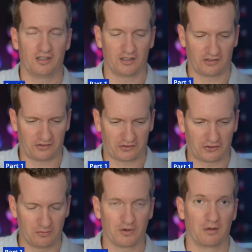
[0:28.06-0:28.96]
a
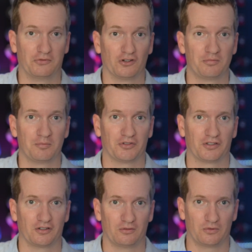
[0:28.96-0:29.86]
super absorbent
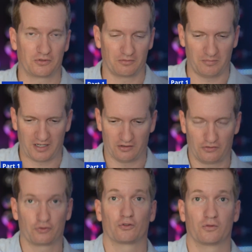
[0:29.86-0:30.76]
material which would make it
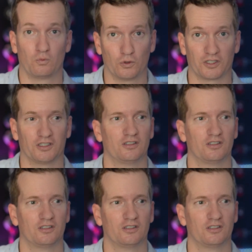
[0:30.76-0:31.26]
draw in water.